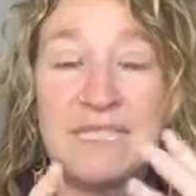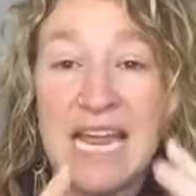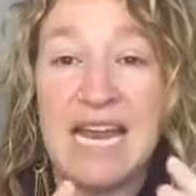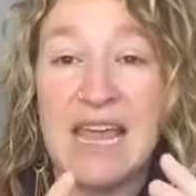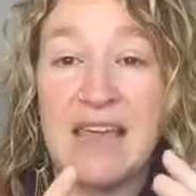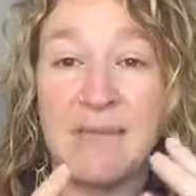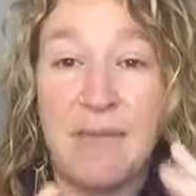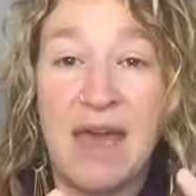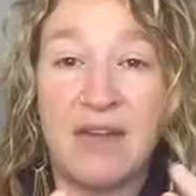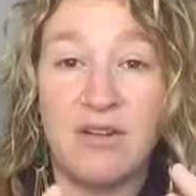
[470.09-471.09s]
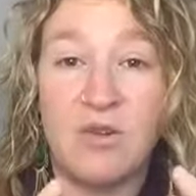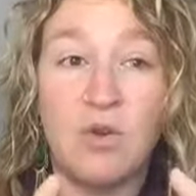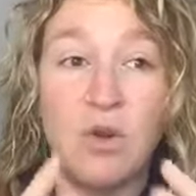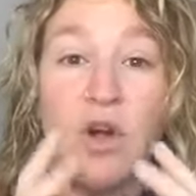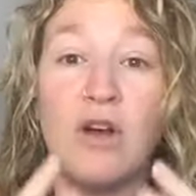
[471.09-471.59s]
dating men
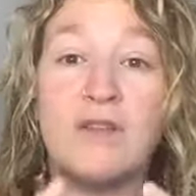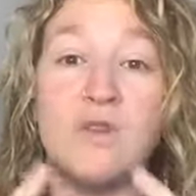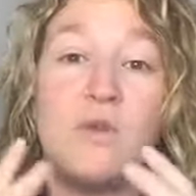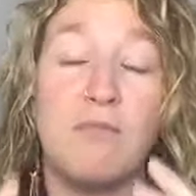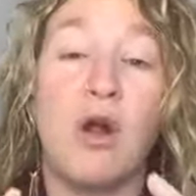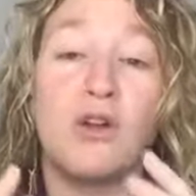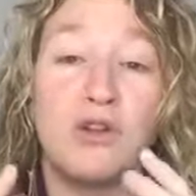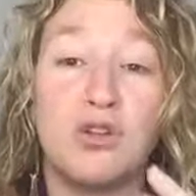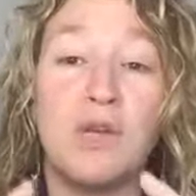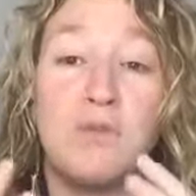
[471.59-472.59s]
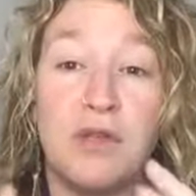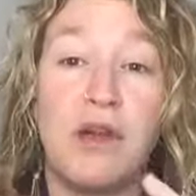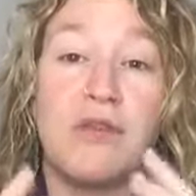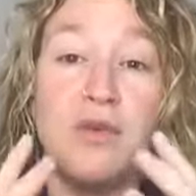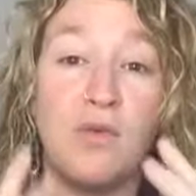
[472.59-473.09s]
who are also in partnership with
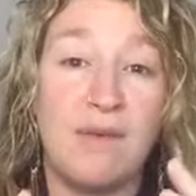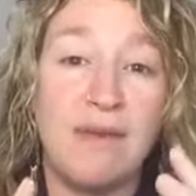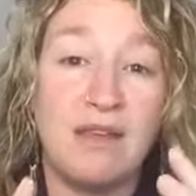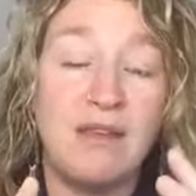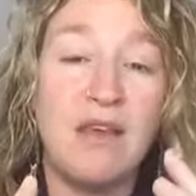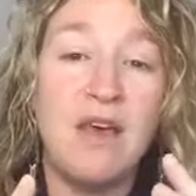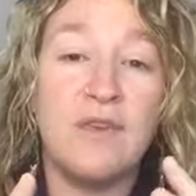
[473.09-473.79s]
other women